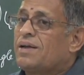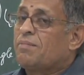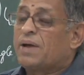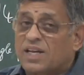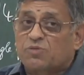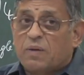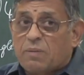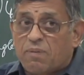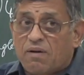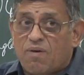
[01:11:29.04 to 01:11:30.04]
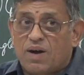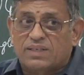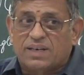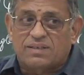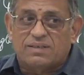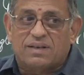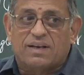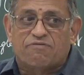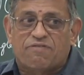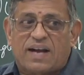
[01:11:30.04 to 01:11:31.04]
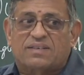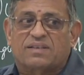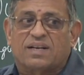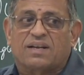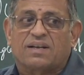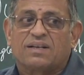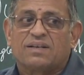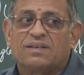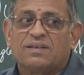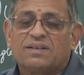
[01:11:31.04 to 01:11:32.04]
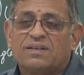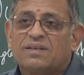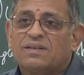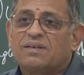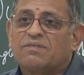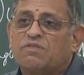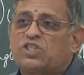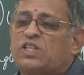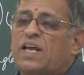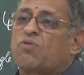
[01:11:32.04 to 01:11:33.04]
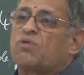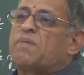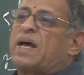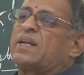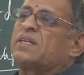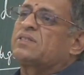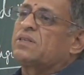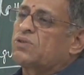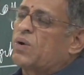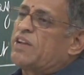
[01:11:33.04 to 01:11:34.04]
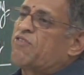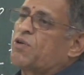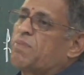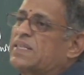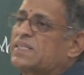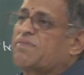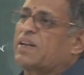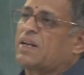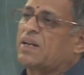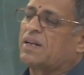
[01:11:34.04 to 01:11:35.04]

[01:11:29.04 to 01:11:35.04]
because people wanted a factory which they could manage 24/7.